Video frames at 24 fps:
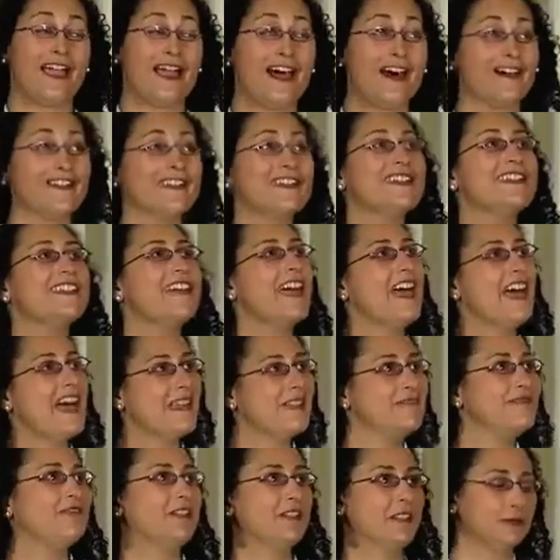
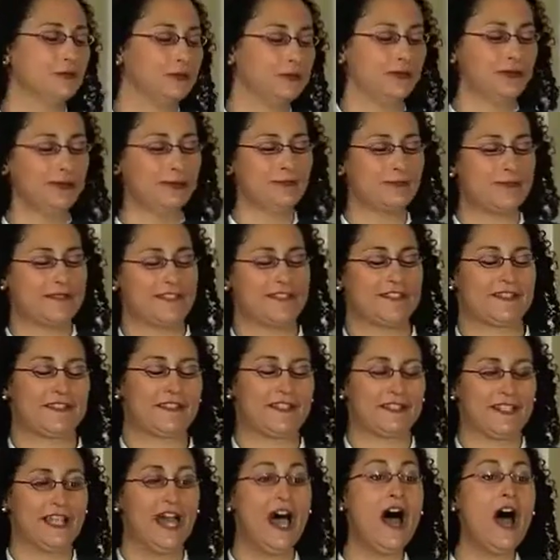unenviable
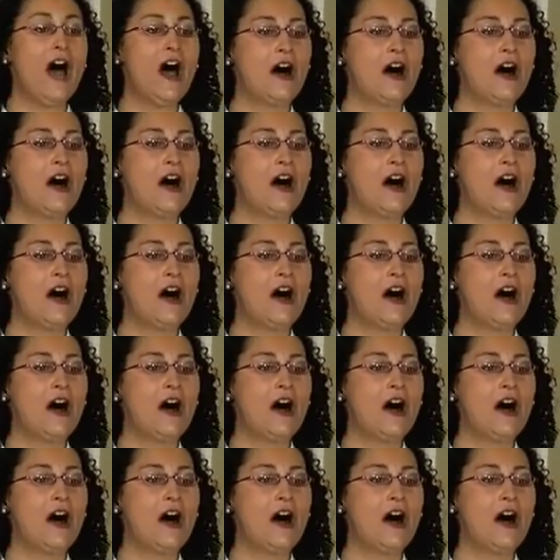position